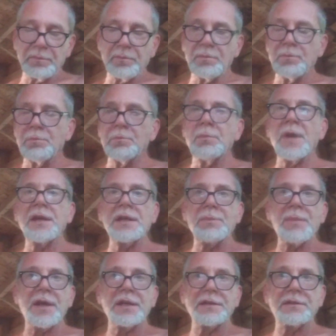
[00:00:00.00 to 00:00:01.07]

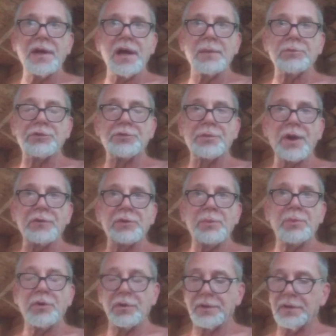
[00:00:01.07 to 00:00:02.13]
Many times throughout the
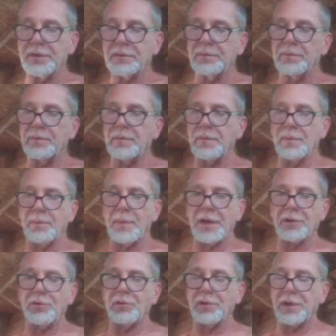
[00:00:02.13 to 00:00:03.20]
book,
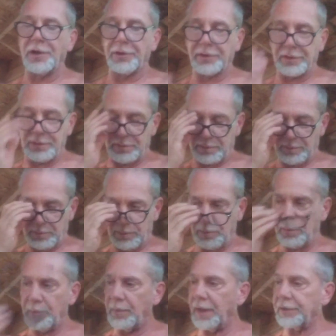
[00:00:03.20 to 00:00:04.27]
Michael Clark
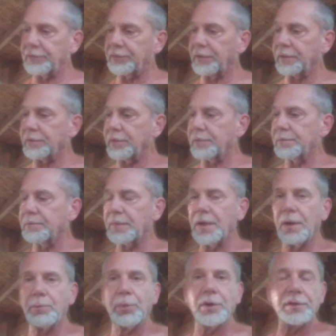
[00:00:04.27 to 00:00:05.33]
makes it
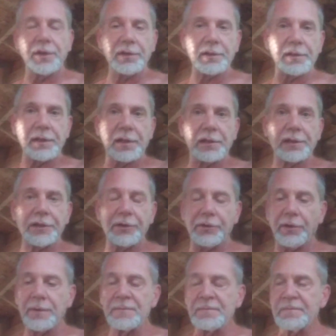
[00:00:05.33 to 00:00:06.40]
abundantly clear
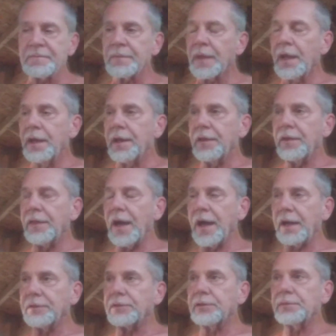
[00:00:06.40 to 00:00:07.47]

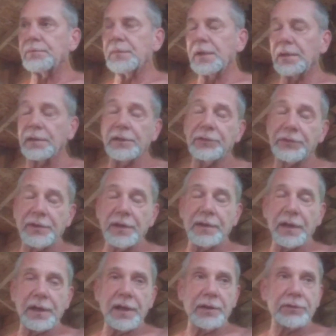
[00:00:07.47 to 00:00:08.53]
that, at least in
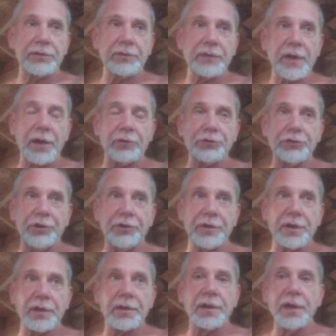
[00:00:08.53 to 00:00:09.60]
the case of
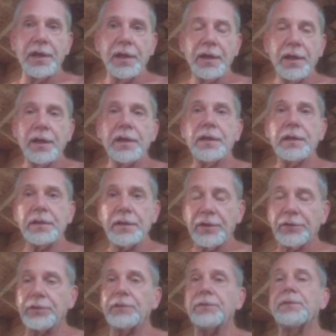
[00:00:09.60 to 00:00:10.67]
Algeria, he
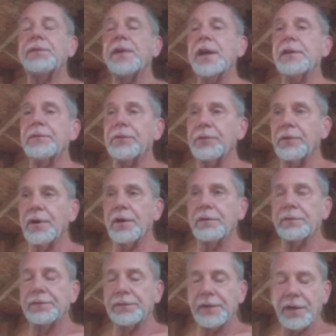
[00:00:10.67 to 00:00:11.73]
is in favor of
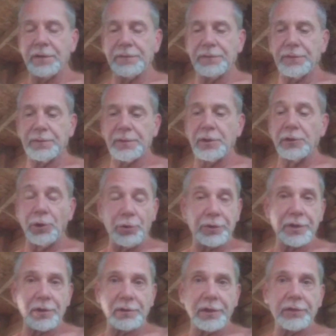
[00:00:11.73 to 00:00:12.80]

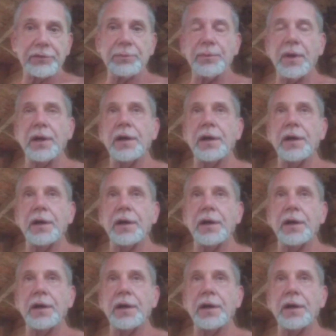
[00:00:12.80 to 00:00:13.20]
colonialism.